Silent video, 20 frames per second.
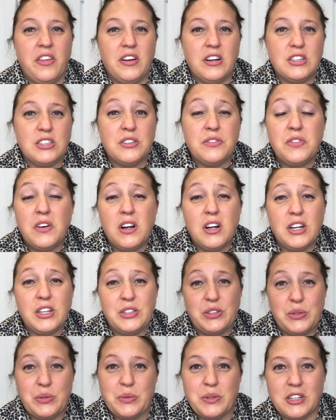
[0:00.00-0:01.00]
safari
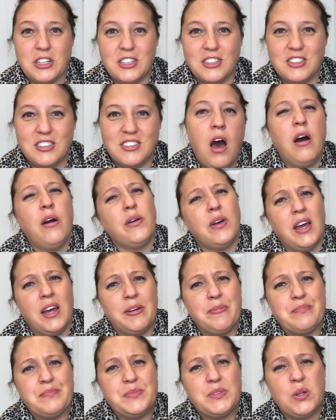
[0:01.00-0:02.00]
tours. Okay,
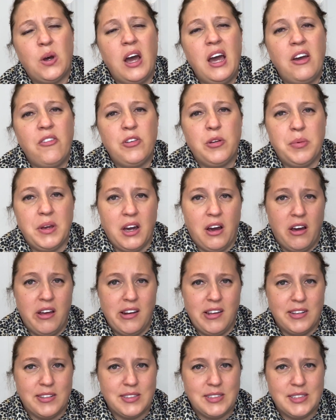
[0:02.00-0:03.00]
so I have to be
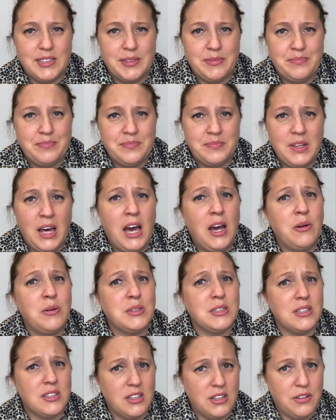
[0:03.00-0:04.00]
honest. I was a
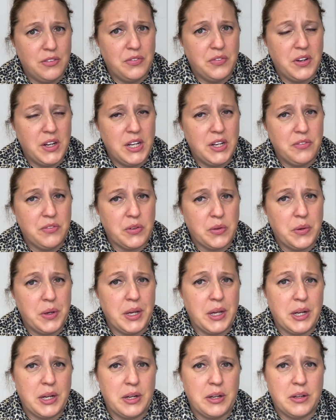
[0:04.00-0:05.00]
little afraid of
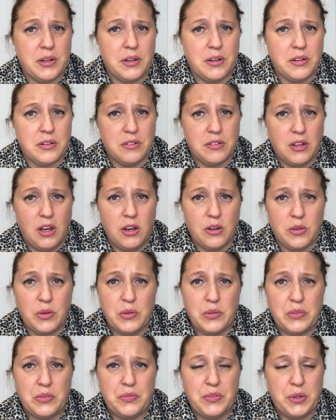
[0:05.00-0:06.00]
going along those
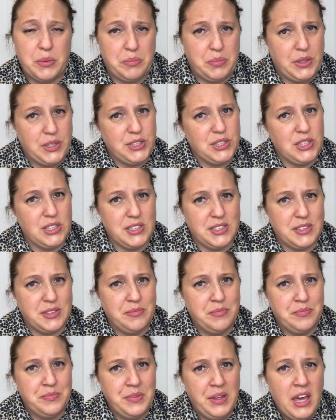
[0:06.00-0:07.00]
footbridges.
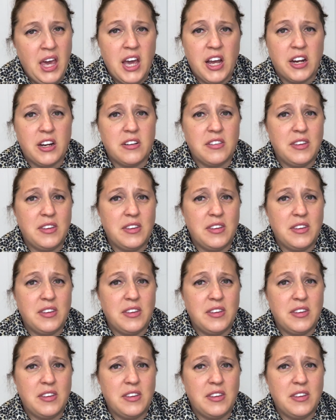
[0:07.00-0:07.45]
The